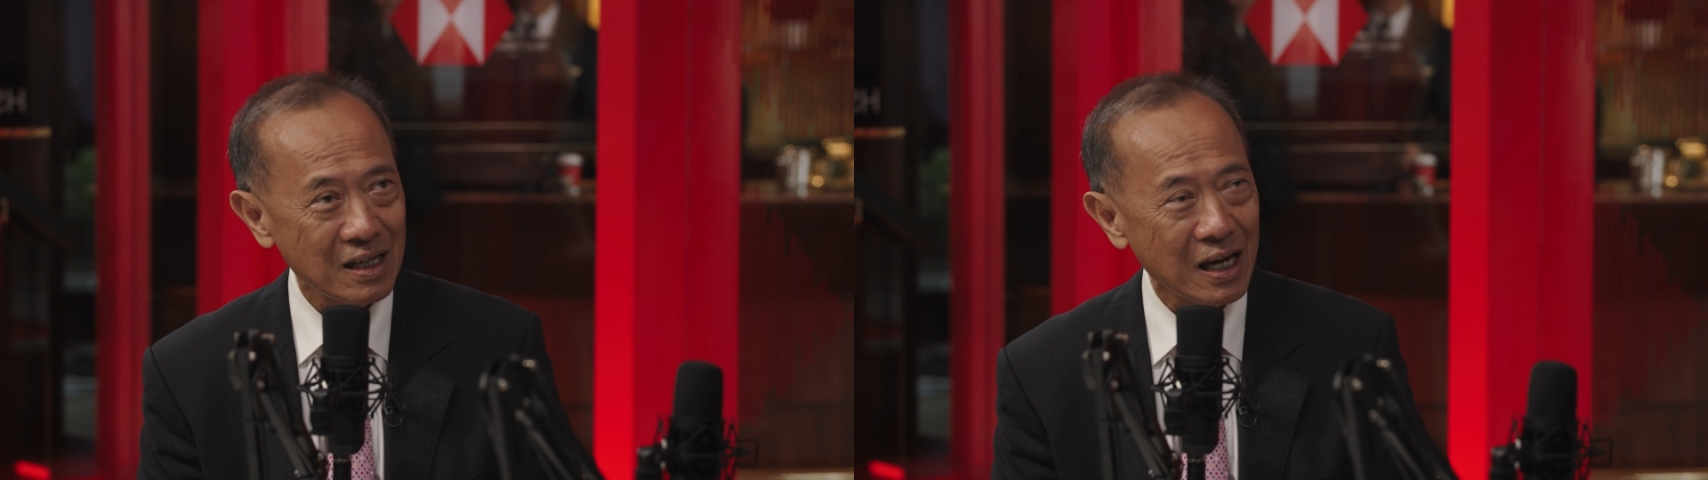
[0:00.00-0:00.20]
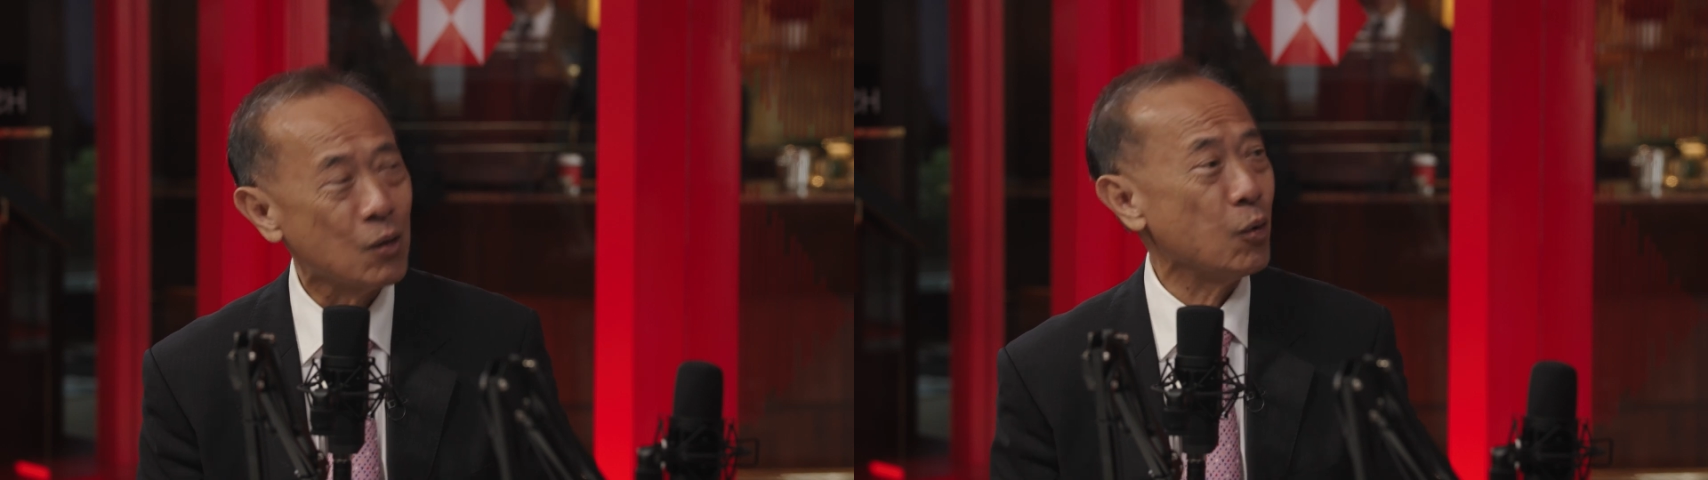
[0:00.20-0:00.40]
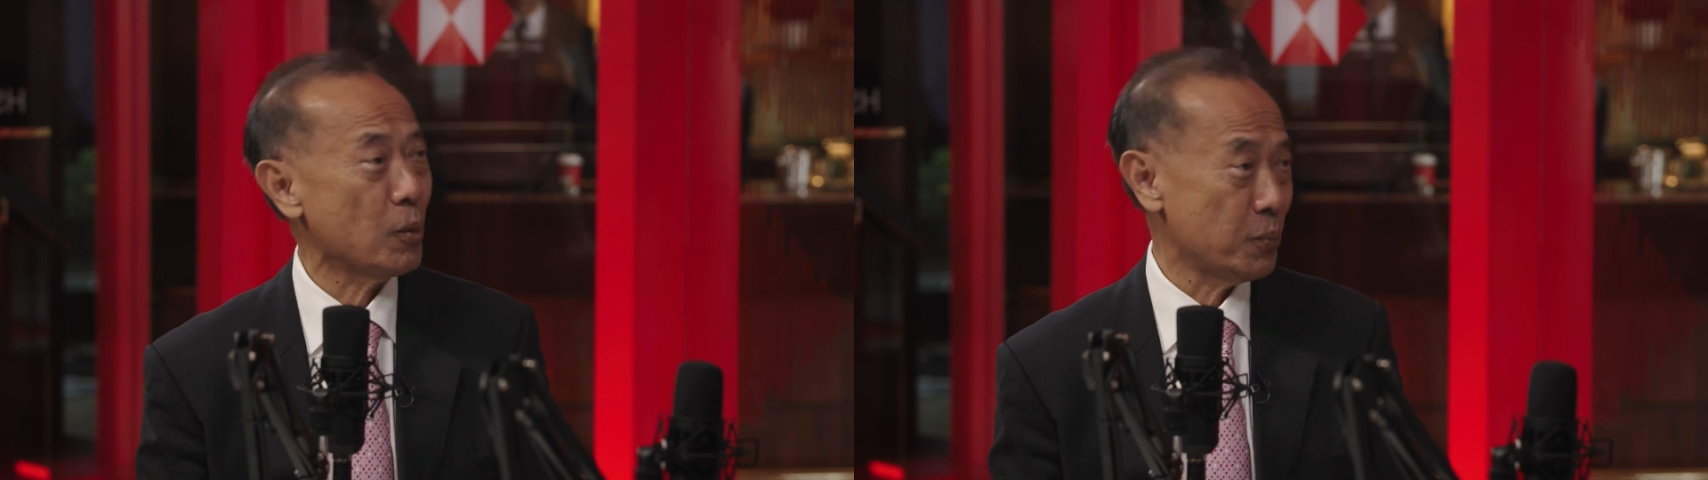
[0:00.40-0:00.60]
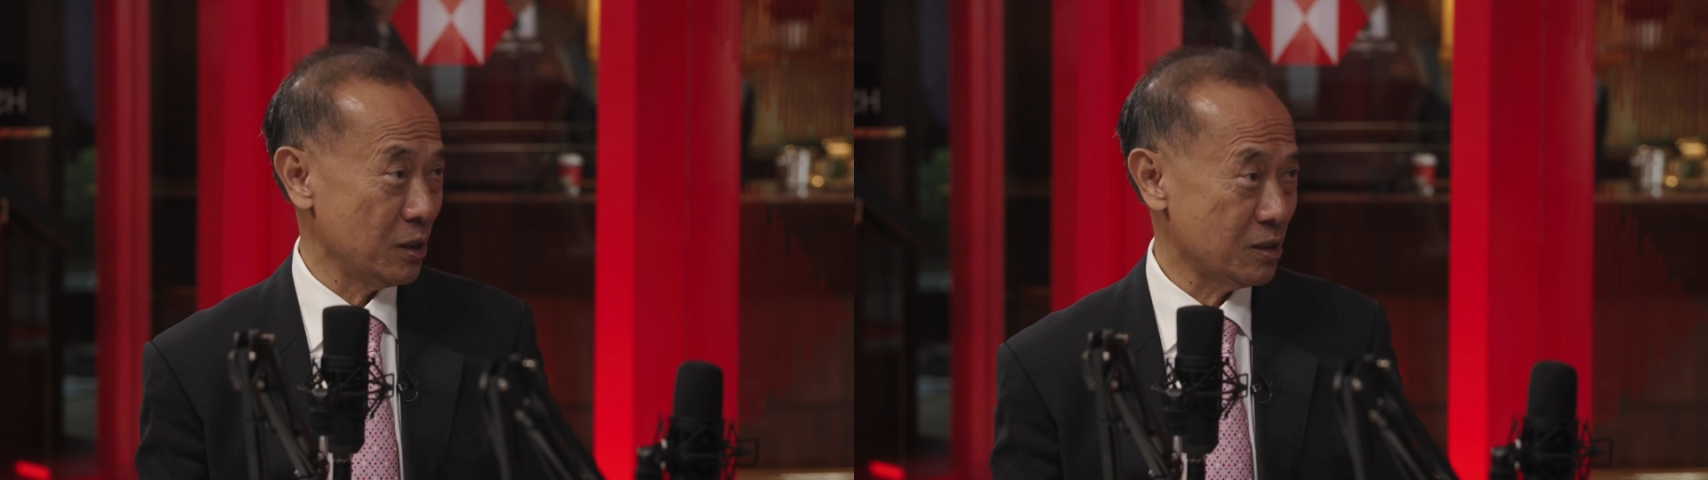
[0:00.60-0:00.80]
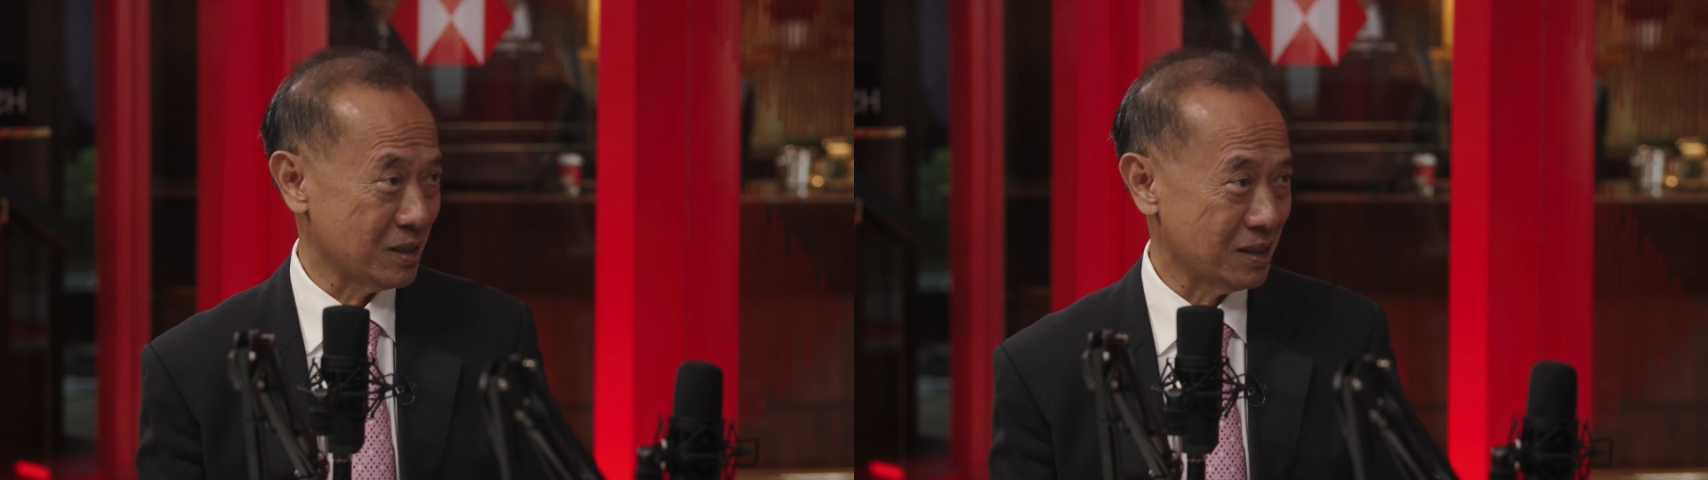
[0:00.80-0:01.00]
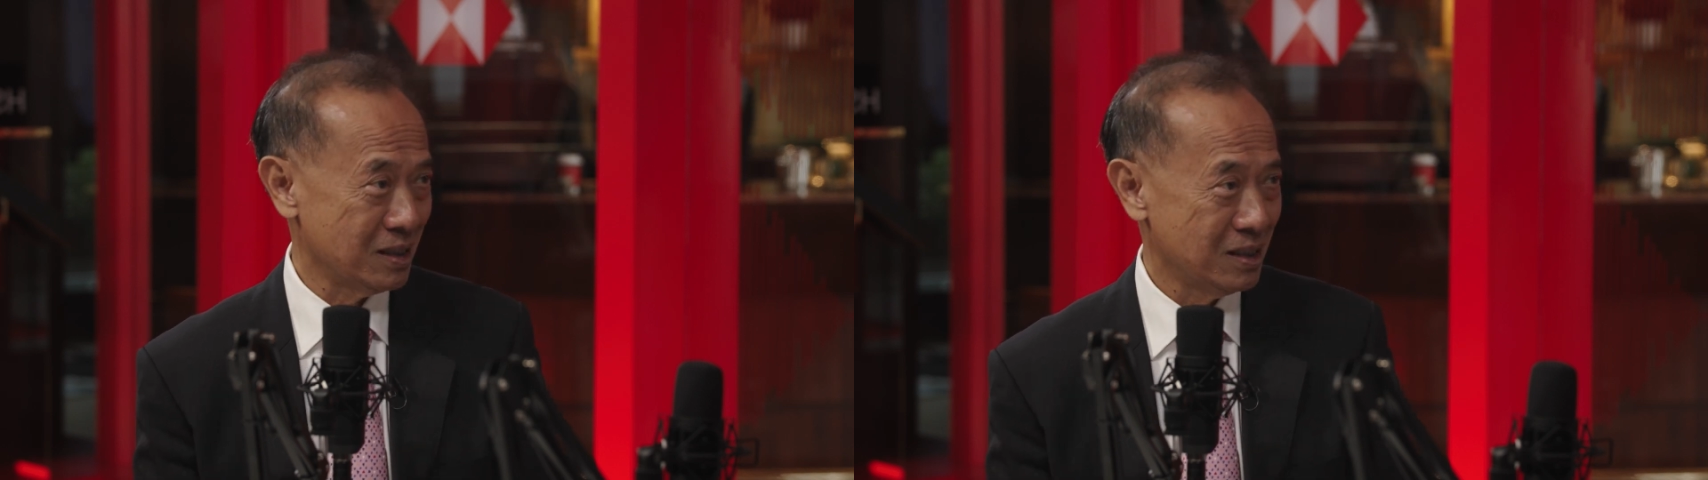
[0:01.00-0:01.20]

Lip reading: and cooperation.